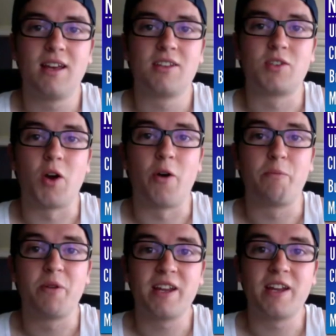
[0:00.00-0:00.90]
so
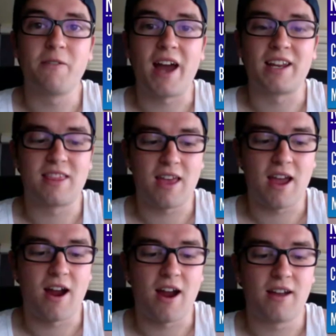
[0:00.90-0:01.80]
pretty erratic
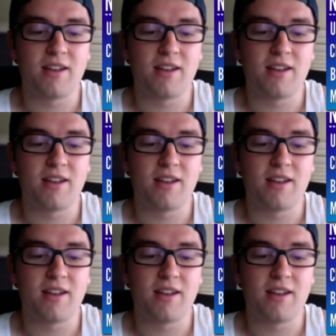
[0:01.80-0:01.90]
there.